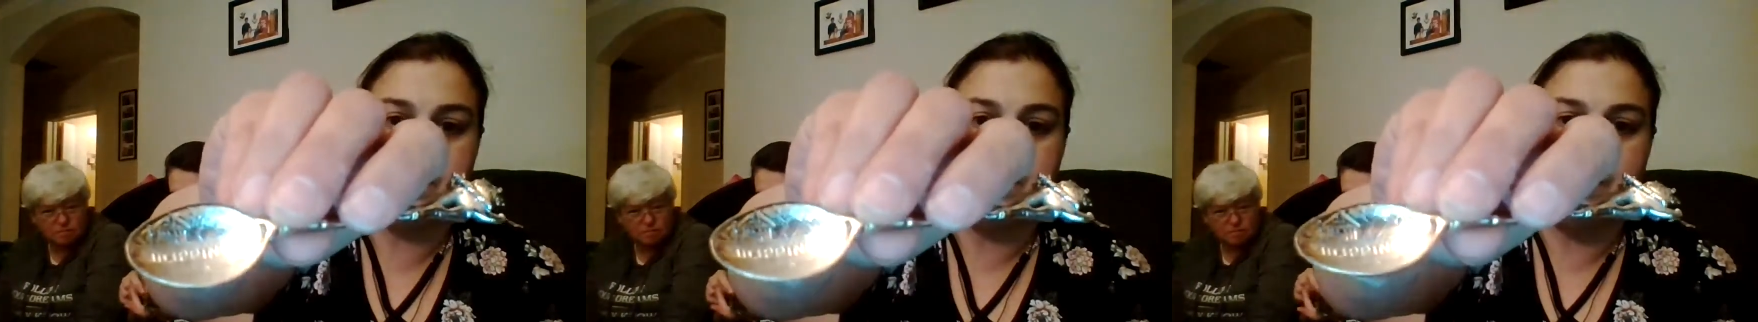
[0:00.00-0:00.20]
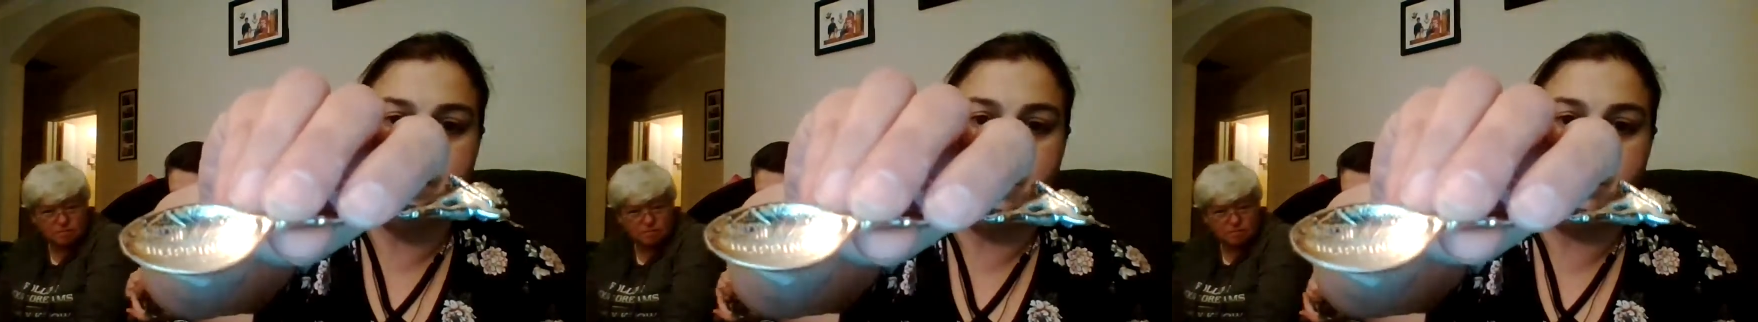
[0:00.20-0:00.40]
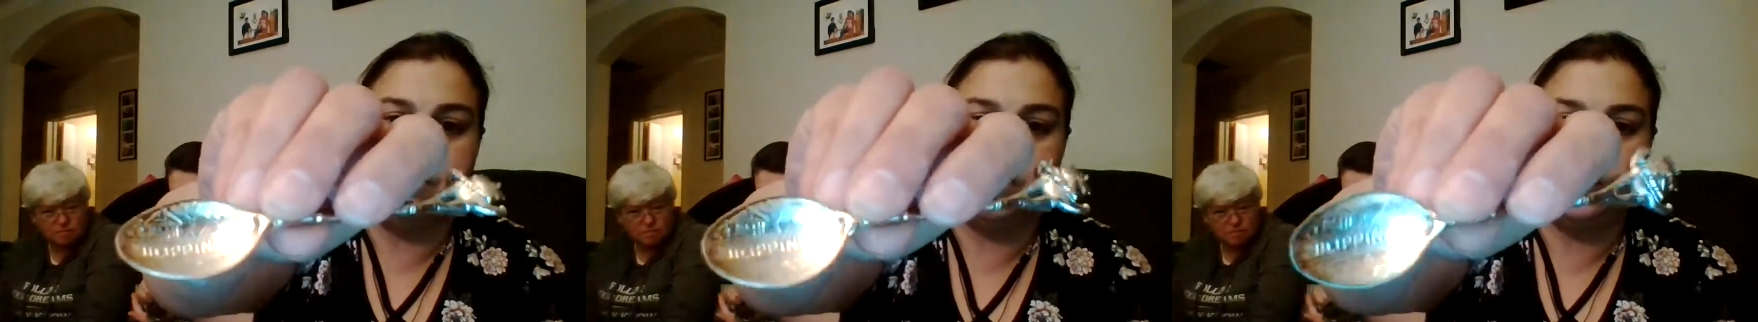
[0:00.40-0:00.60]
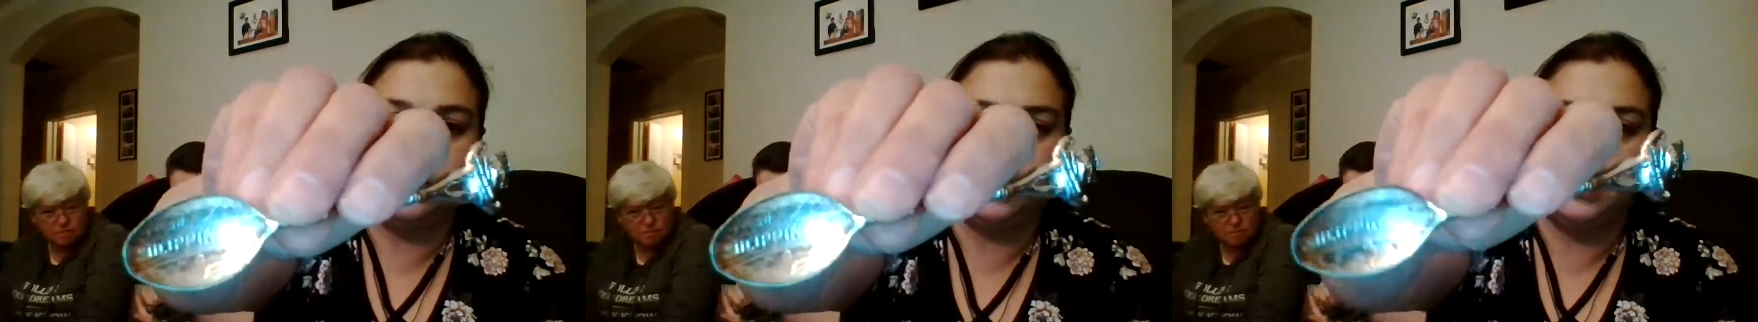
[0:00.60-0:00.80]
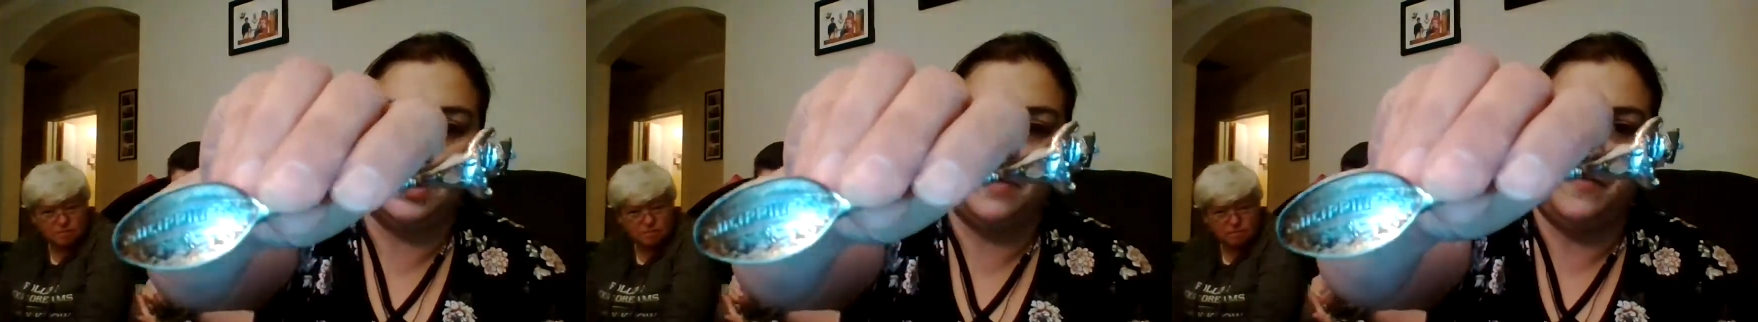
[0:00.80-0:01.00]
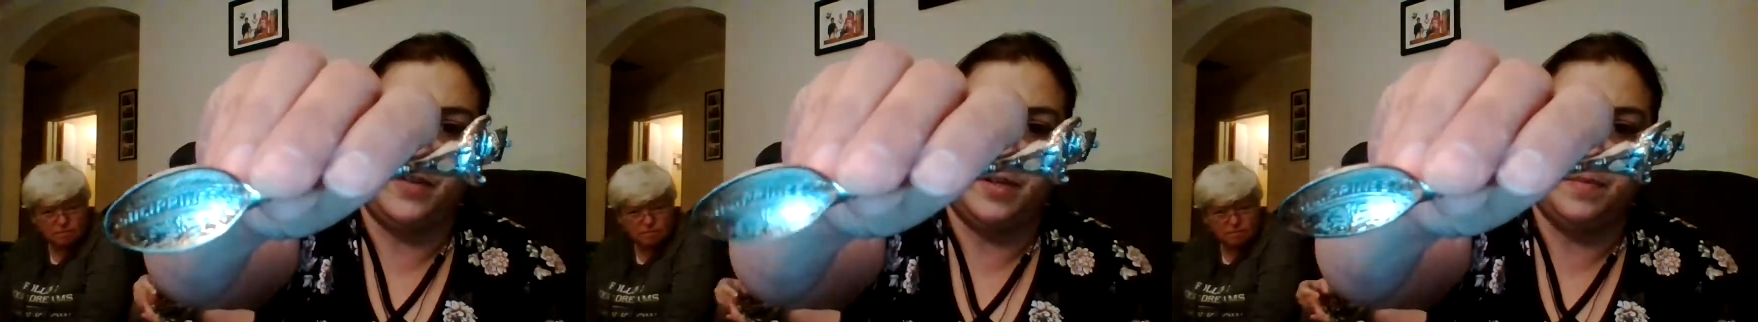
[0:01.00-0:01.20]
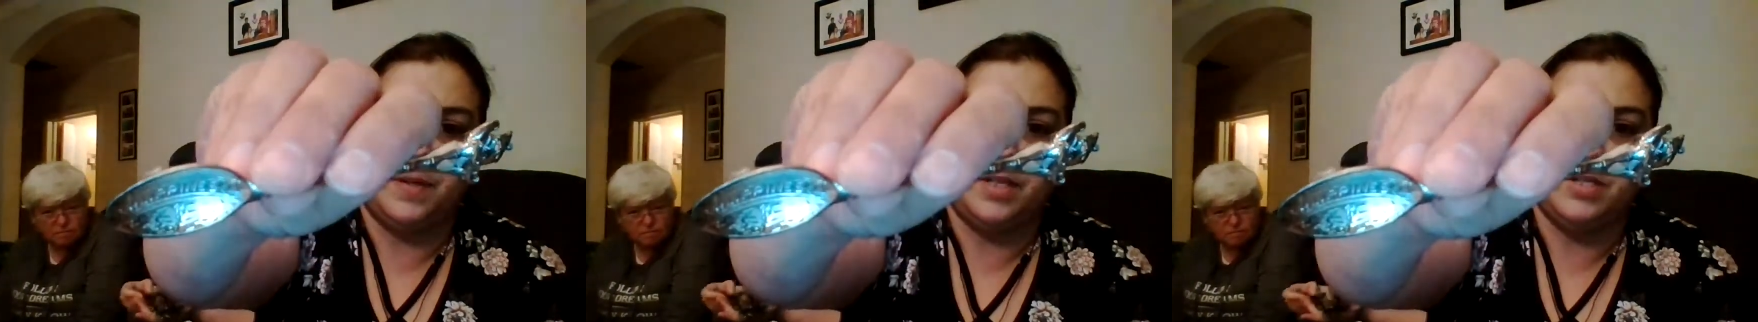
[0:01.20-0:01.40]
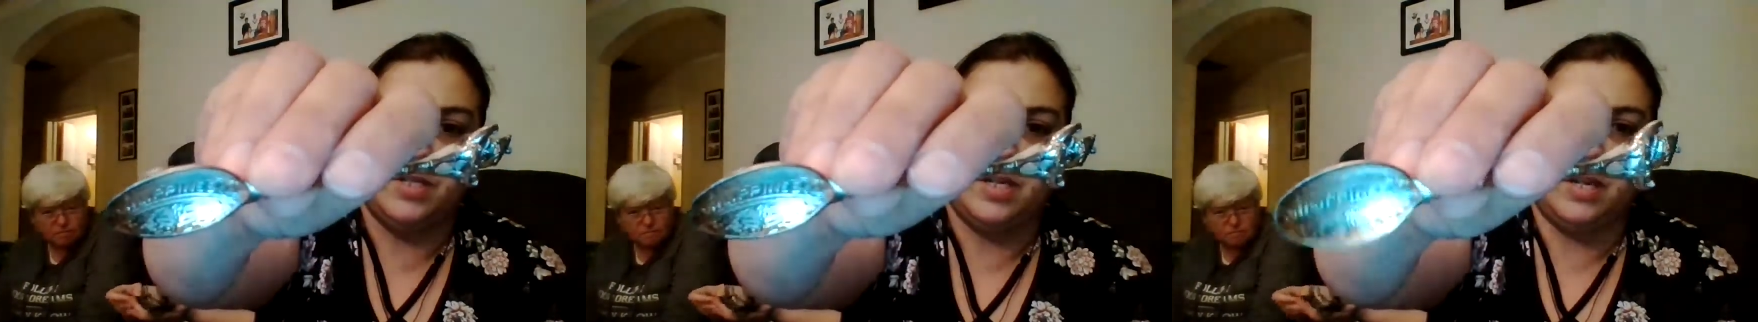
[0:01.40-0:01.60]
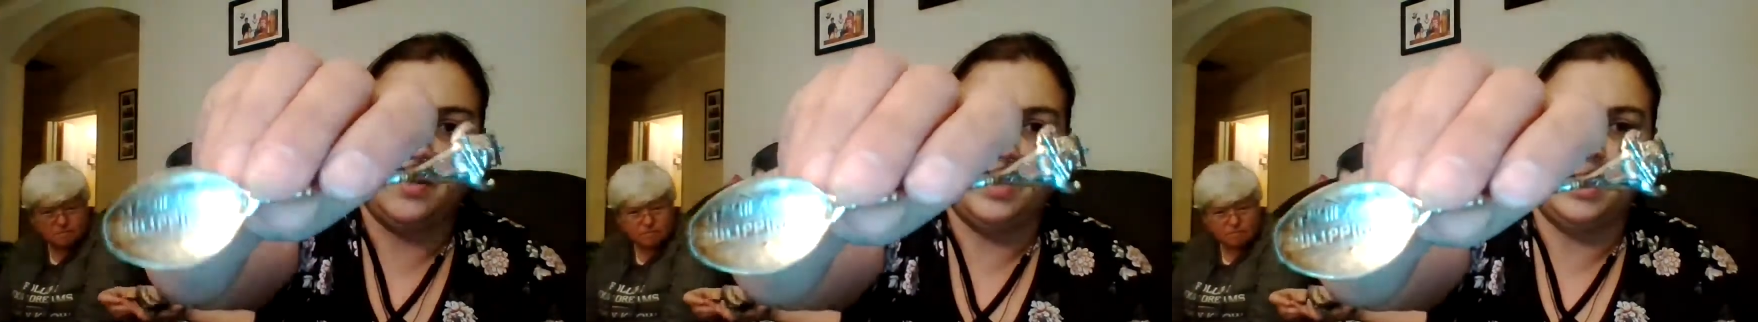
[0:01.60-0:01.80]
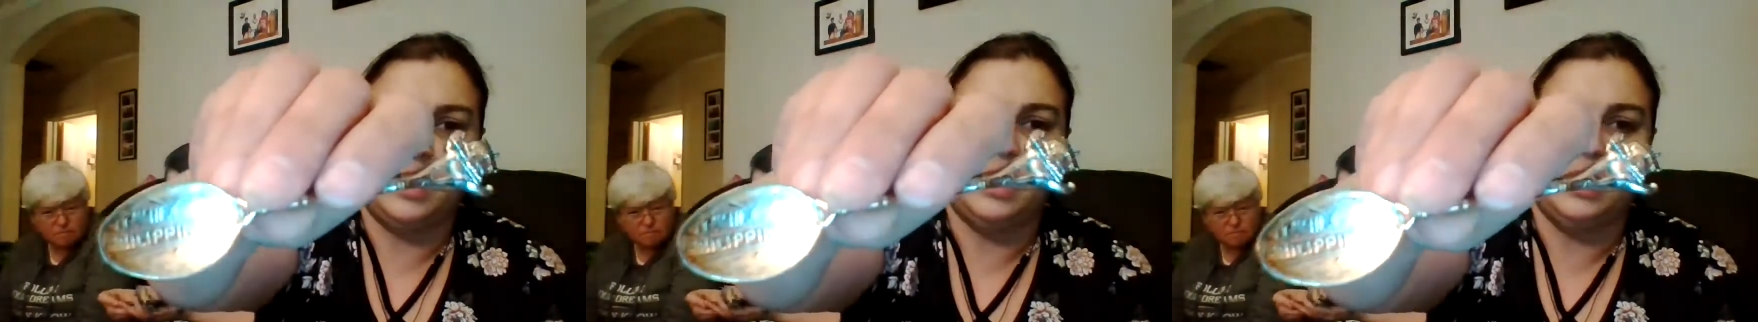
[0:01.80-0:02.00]
Speaker 1: spoon. You can see Philippines in there. I
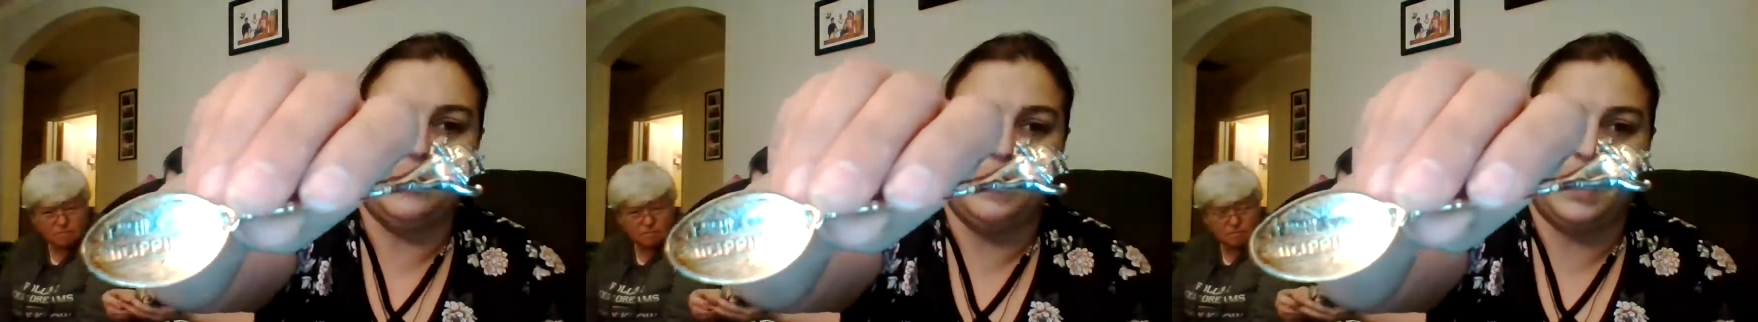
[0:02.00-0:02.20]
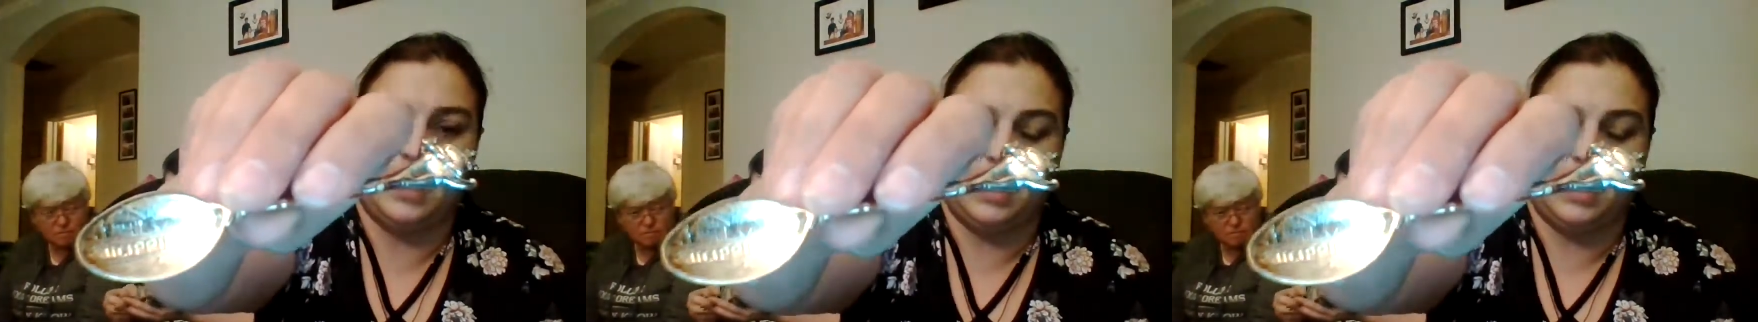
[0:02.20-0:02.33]
think they need to be